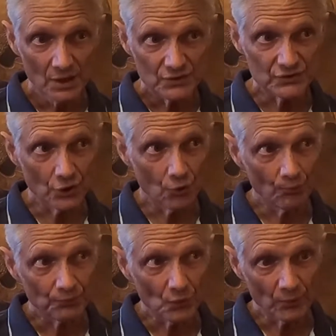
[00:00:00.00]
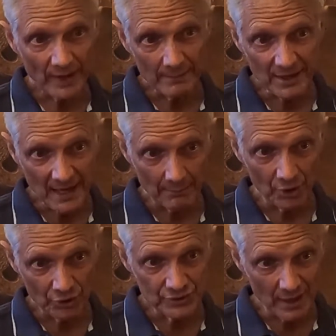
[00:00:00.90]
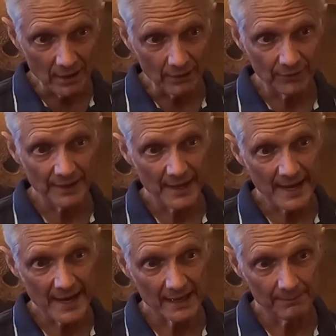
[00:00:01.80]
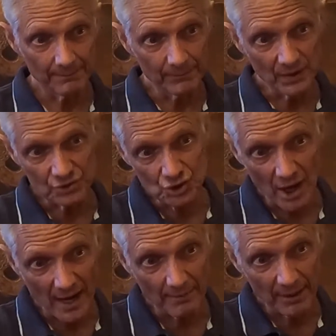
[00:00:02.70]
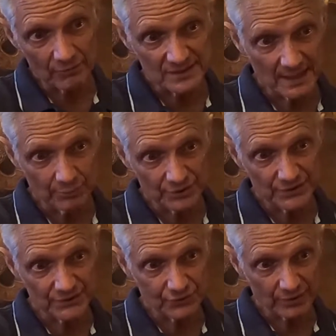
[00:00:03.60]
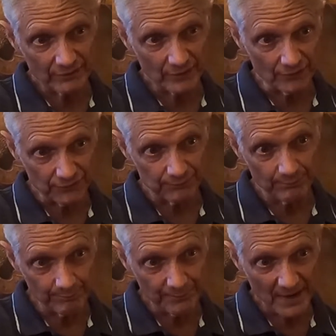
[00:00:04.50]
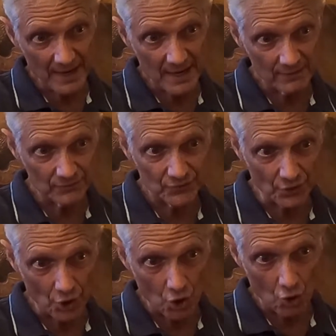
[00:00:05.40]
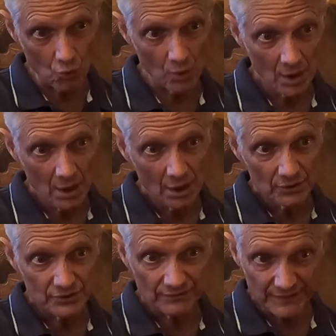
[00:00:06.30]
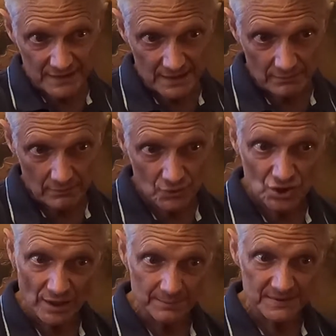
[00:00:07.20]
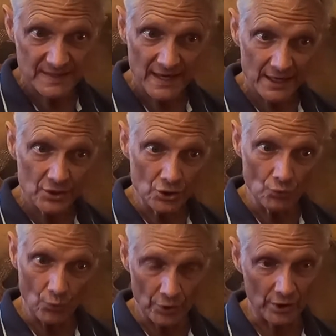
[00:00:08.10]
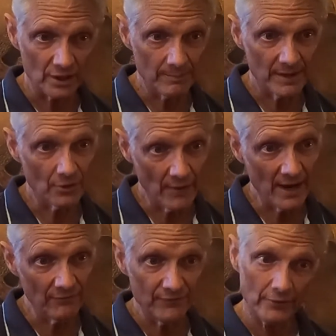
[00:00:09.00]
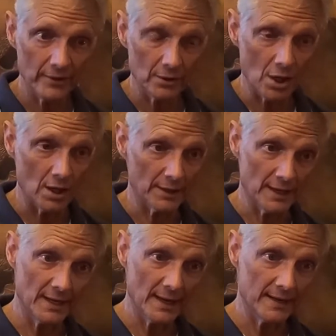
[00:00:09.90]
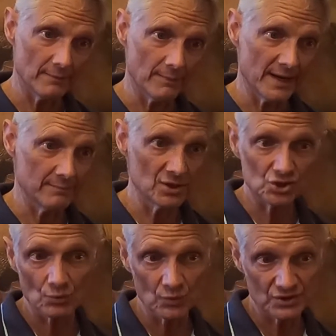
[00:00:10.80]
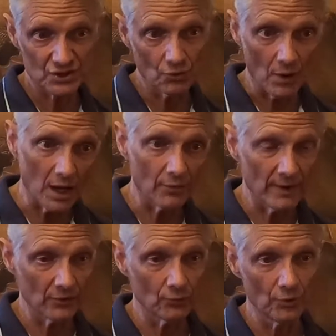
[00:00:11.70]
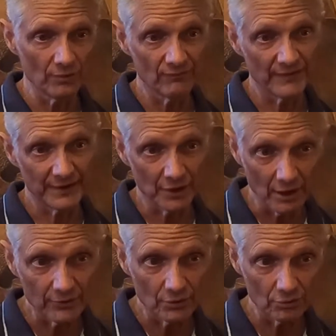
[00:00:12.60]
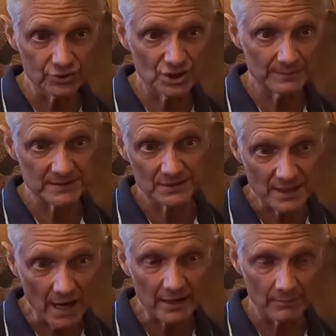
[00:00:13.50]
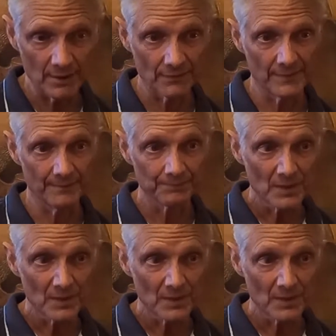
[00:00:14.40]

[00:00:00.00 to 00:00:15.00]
So when I became an adult and I had a job, I was able to sort of pay to go to visit ships that I knew weren't going to be around very long. And my mission was to go all around the world and find all the old ships and document them.